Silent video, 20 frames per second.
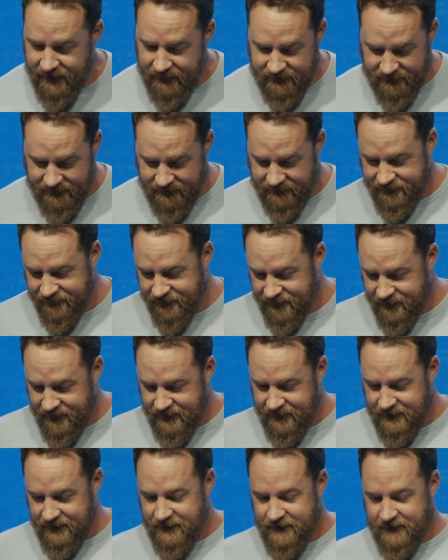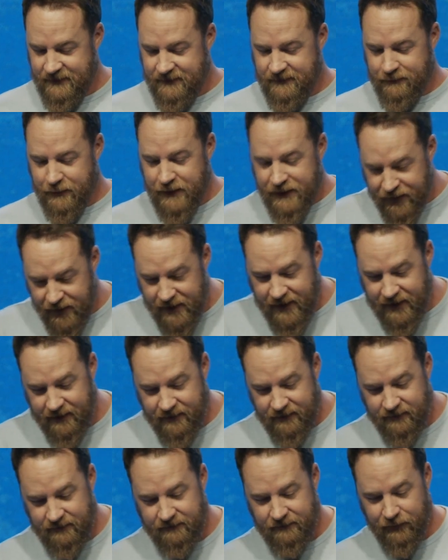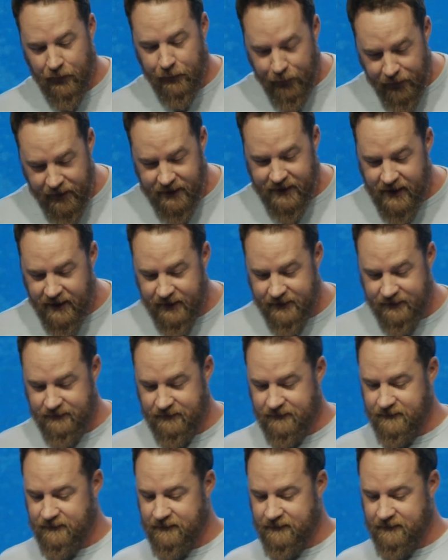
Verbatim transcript: it, we think we're pretty good,